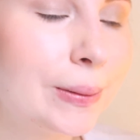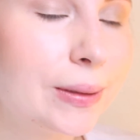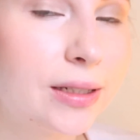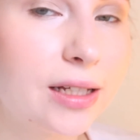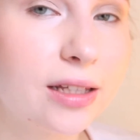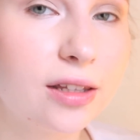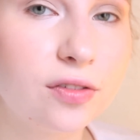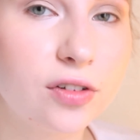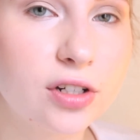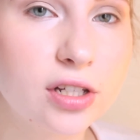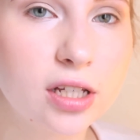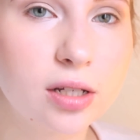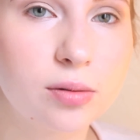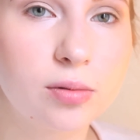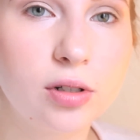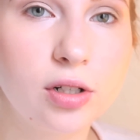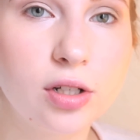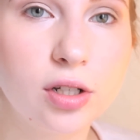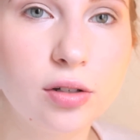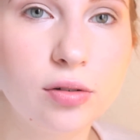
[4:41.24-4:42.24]
Okay, the first thing
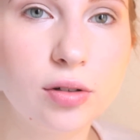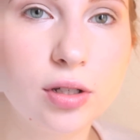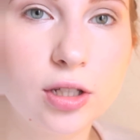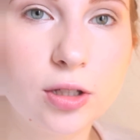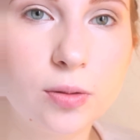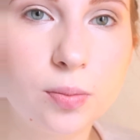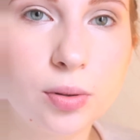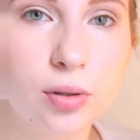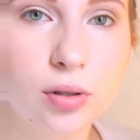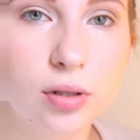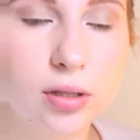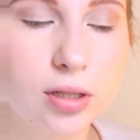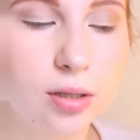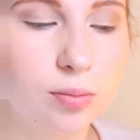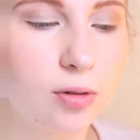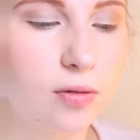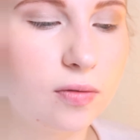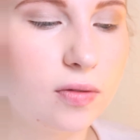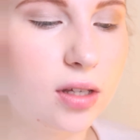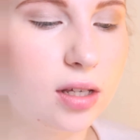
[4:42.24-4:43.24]
I'm gonna do is put
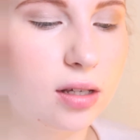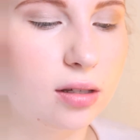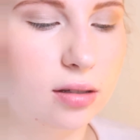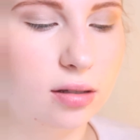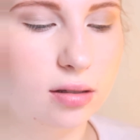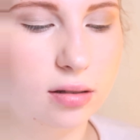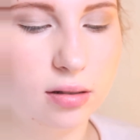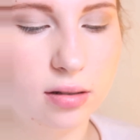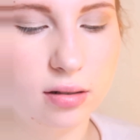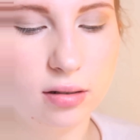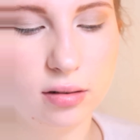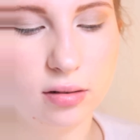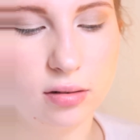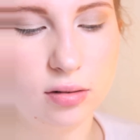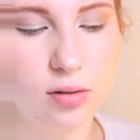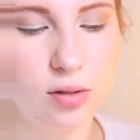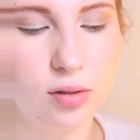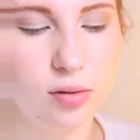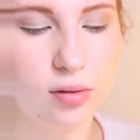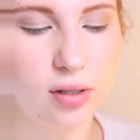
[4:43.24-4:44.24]
some of this
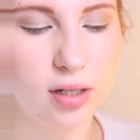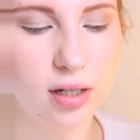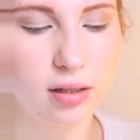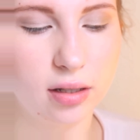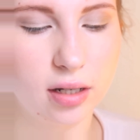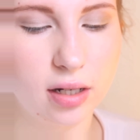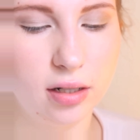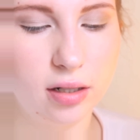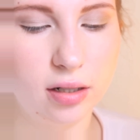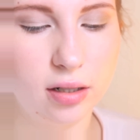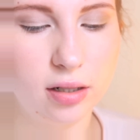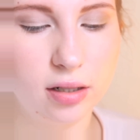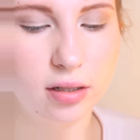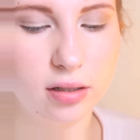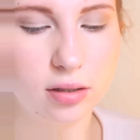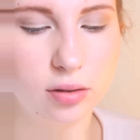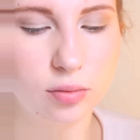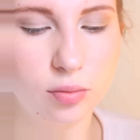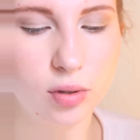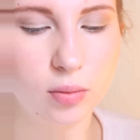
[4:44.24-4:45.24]
nude eyeliner,
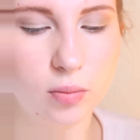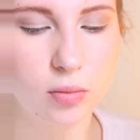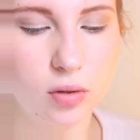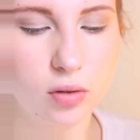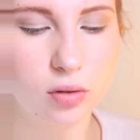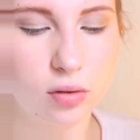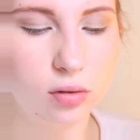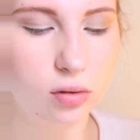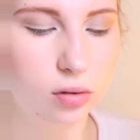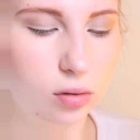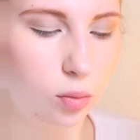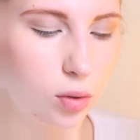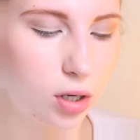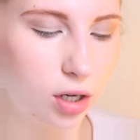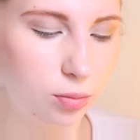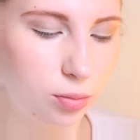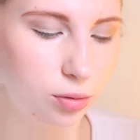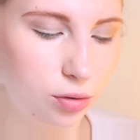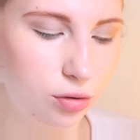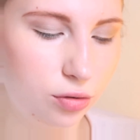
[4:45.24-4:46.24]
it's Rimmel
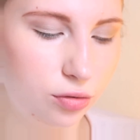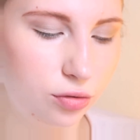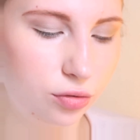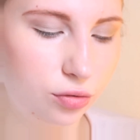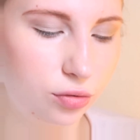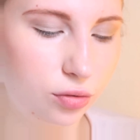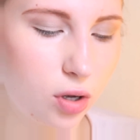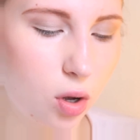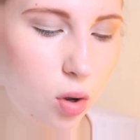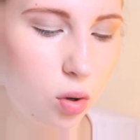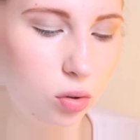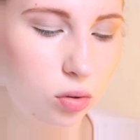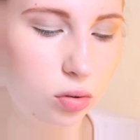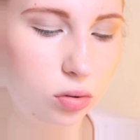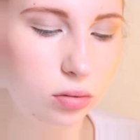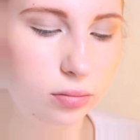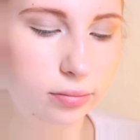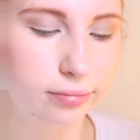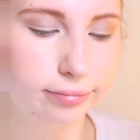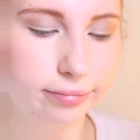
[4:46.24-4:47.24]
Waterproof
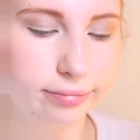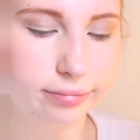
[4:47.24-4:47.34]
Kohl,